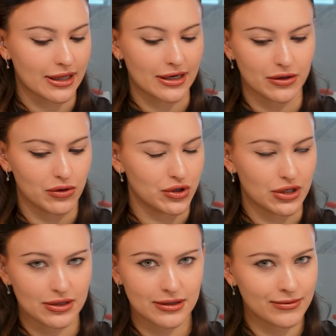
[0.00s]
that it'll
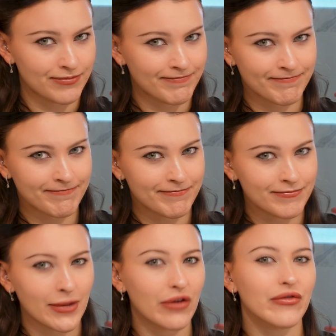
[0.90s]
just
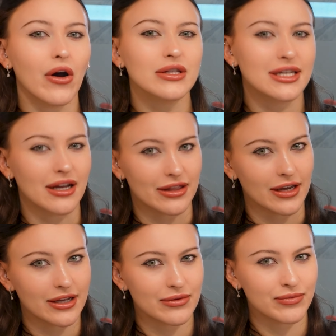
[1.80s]
fall to nothing.